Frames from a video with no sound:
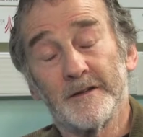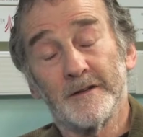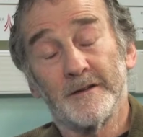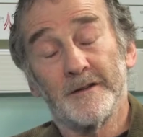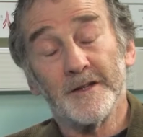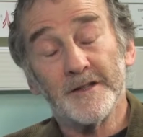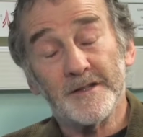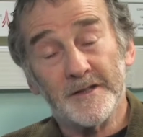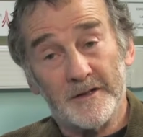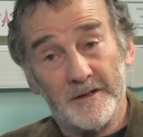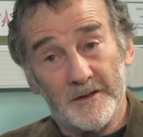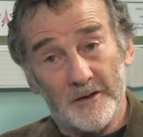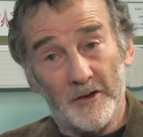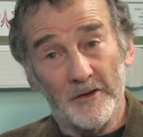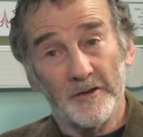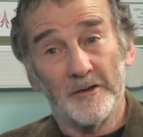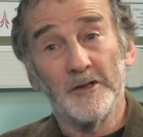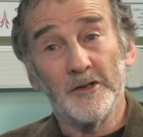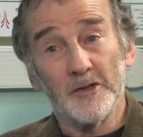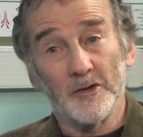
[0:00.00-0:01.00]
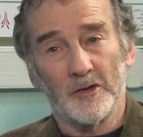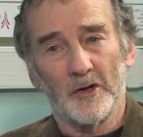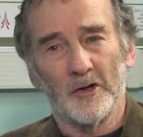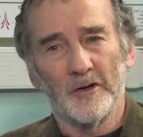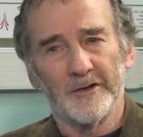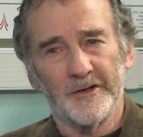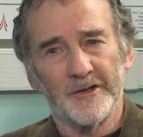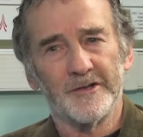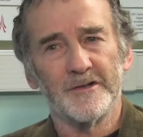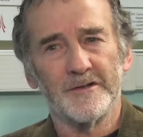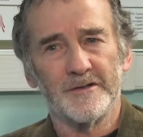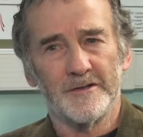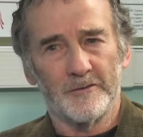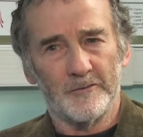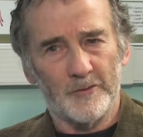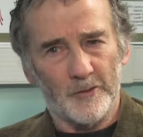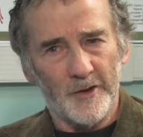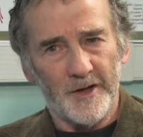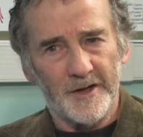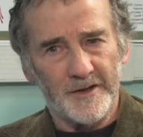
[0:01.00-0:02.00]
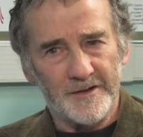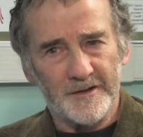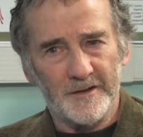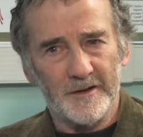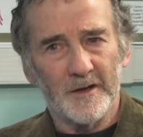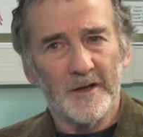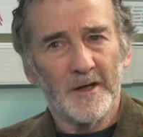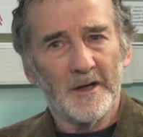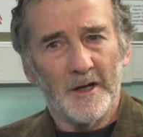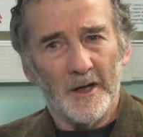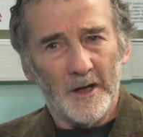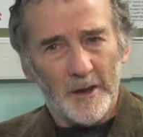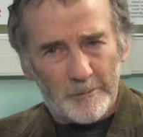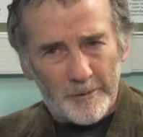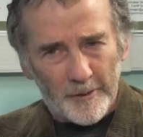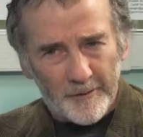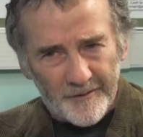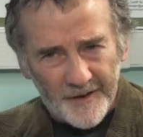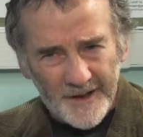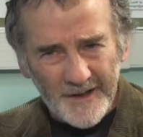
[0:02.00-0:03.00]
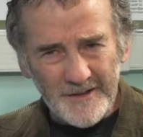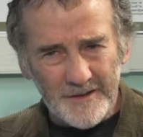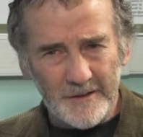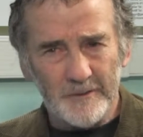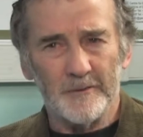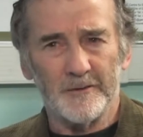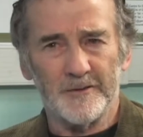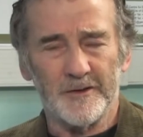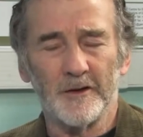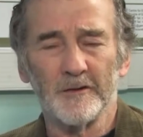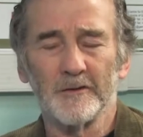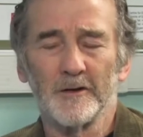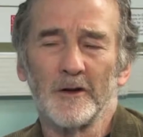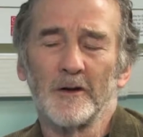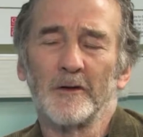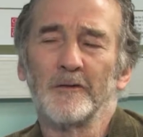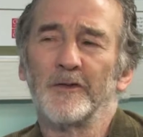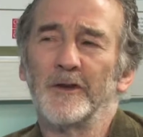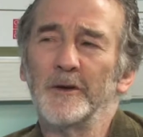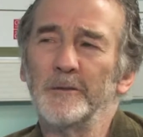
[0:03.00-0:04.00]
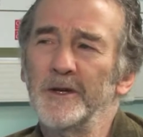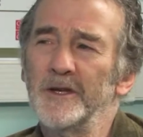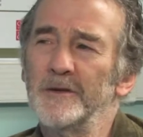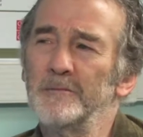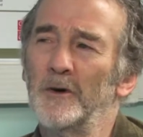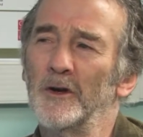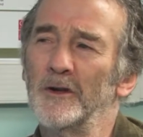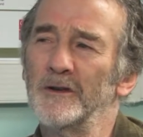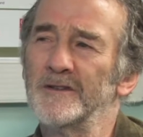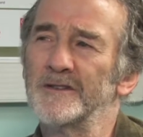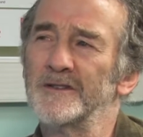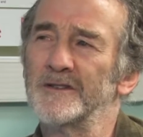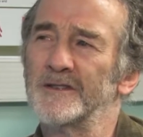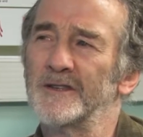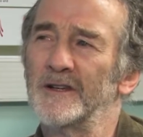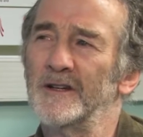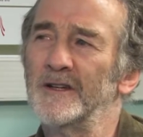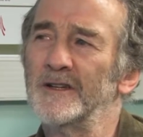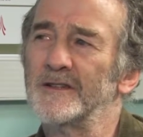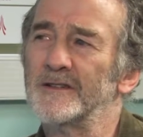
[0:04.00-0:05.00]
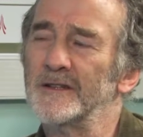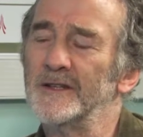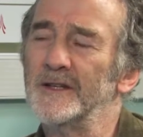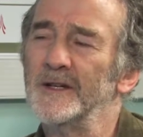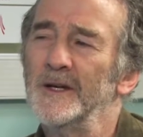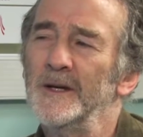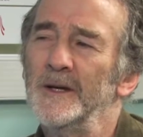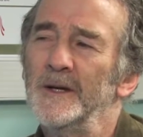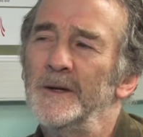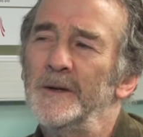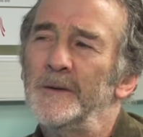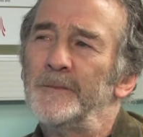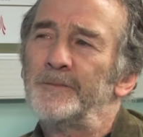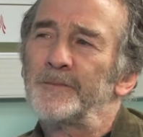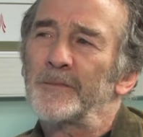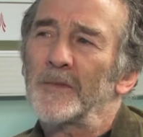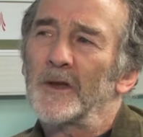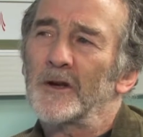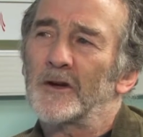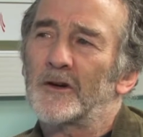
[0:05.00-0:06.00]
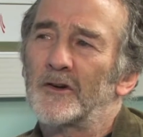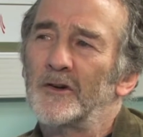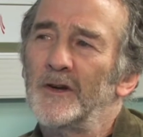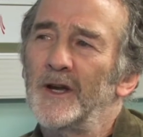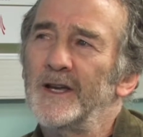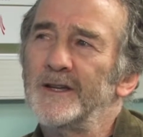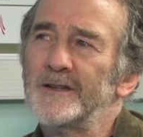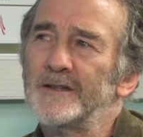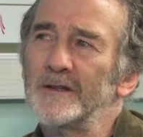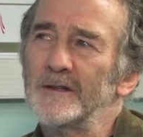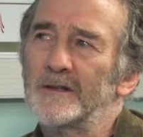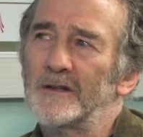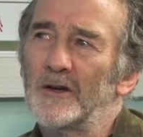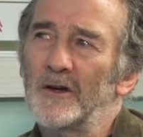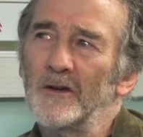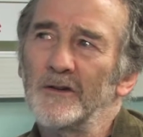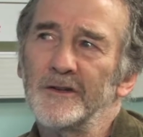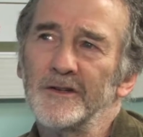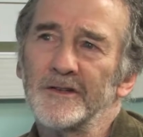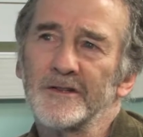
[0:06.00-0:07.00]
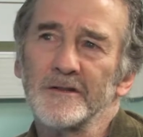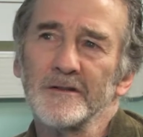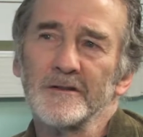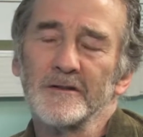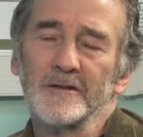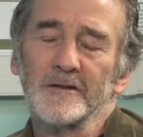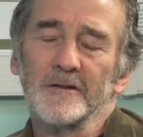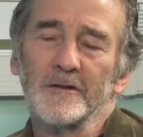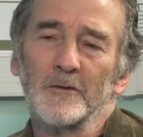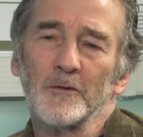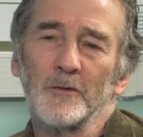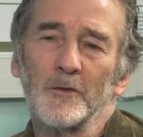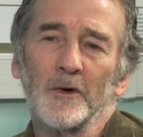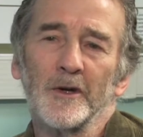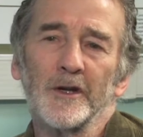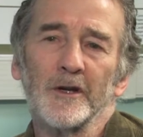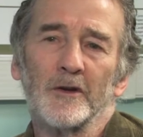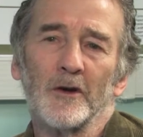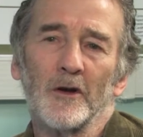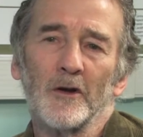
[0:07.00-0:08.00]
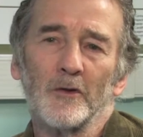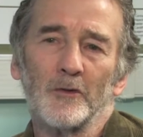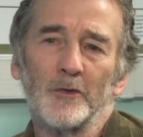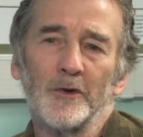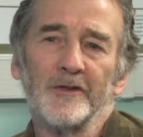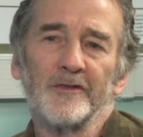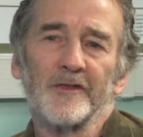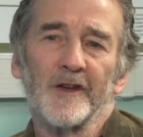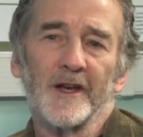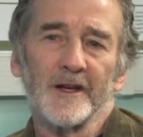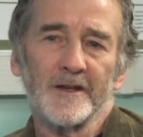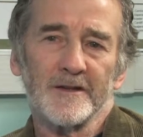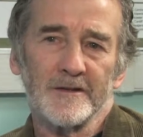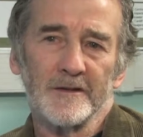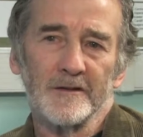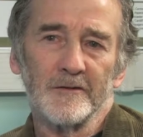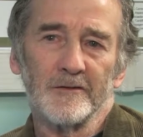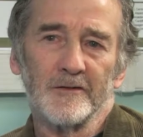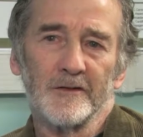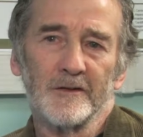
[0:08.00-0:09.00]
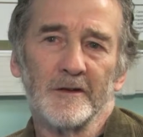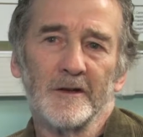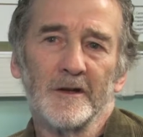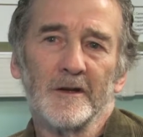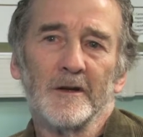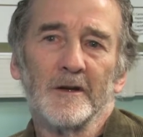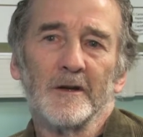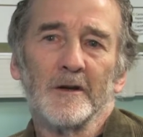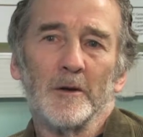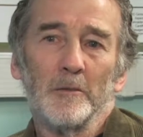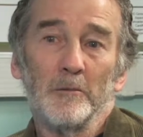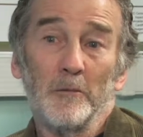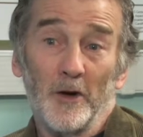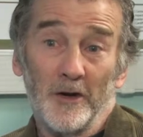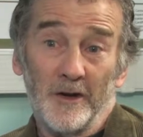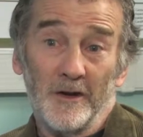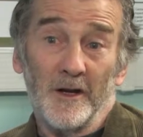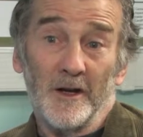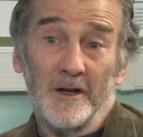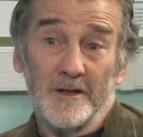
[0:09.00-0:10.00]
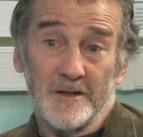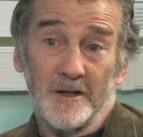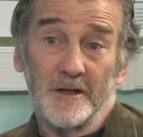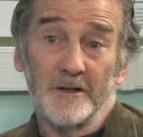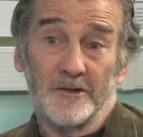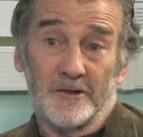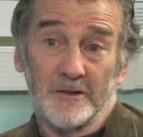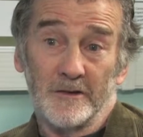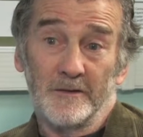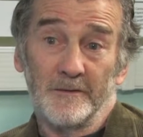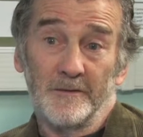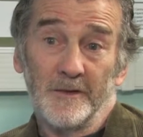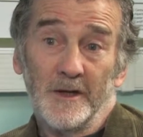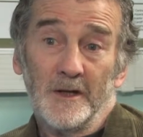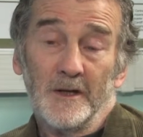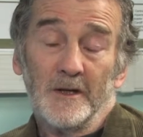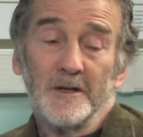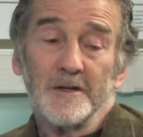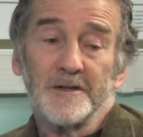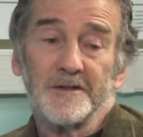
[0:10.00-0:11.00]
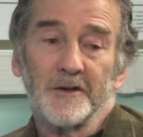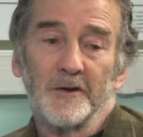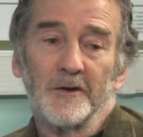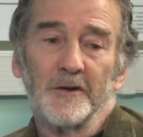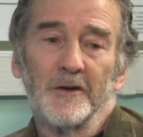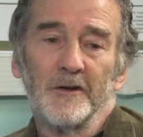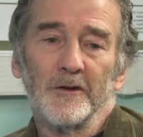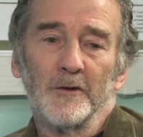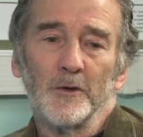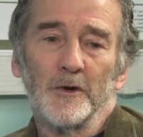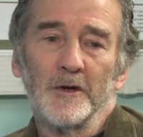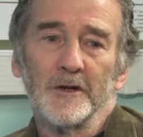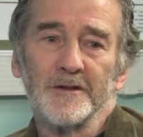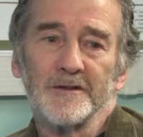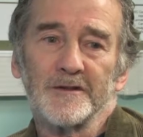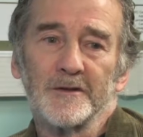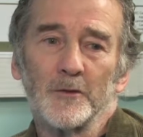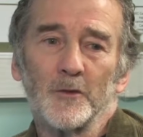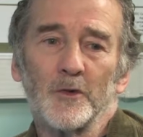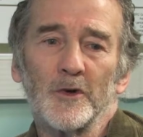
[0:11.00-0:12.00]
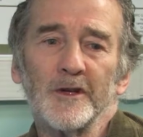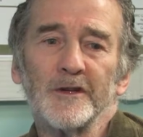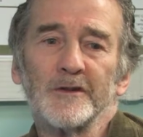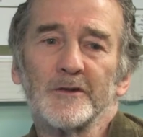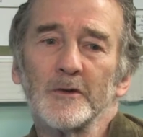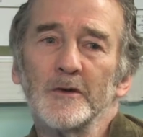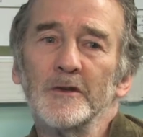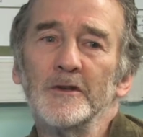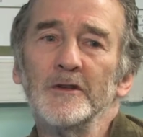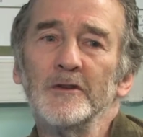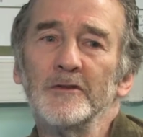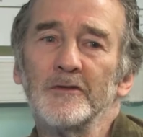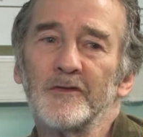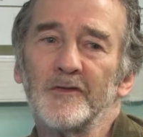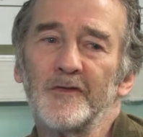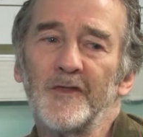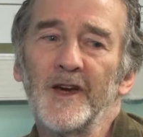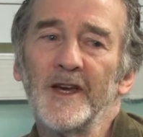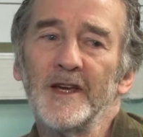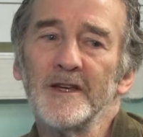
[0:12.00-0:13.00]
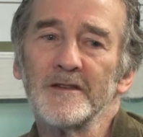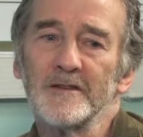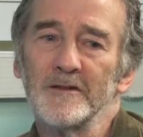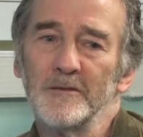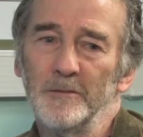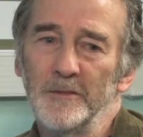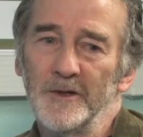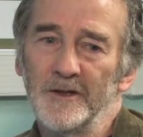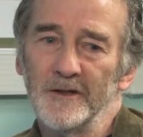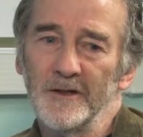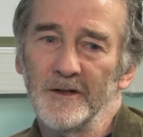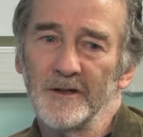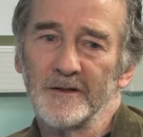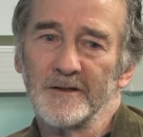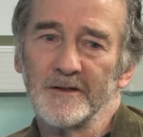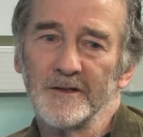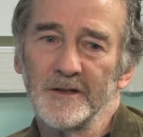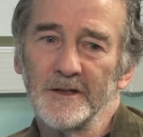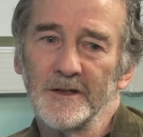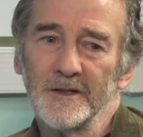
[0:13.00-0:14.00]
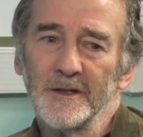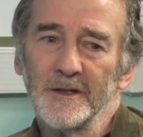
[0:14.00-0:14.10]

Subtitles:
these new conditions of risk and the pervasiveness of them in modern society created conditions, what he called reflexive modernisation. So in other words, we're into a new phase of modernity